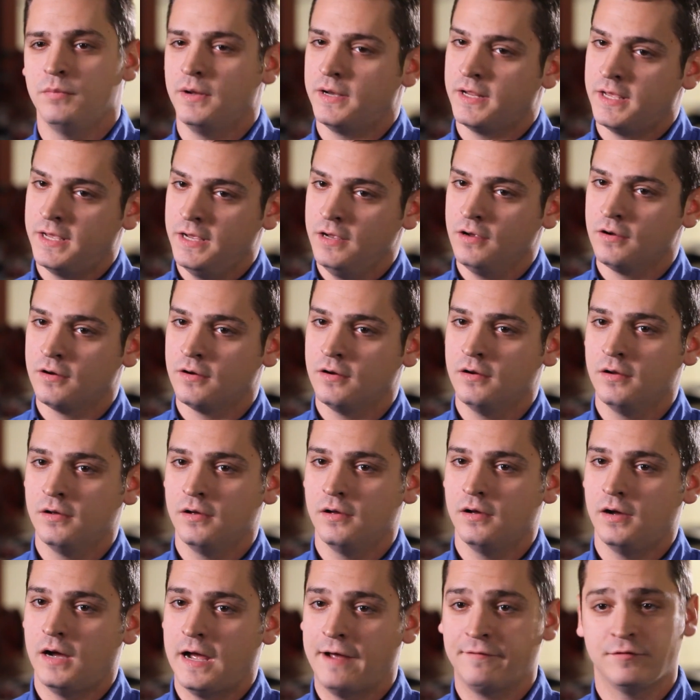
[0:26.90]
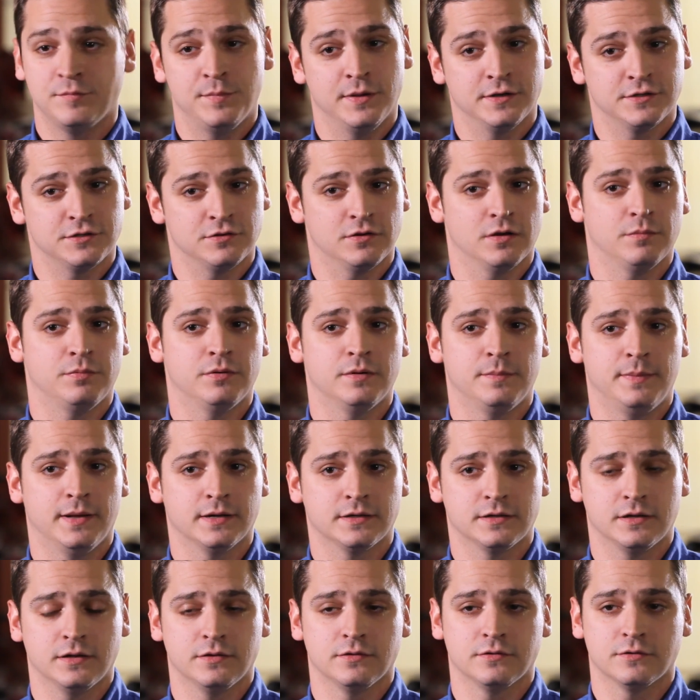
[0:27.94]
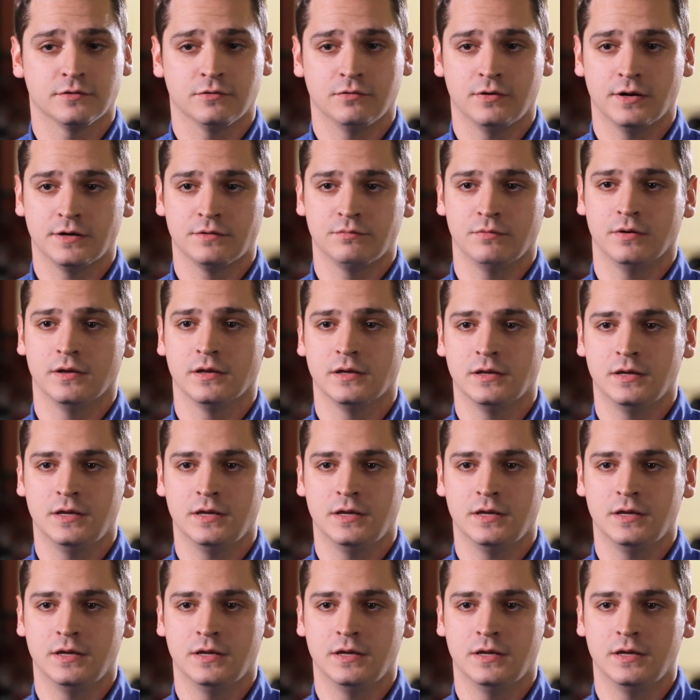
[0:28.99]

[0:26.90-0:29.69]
But here, I have to make sure I put it back together the correct way.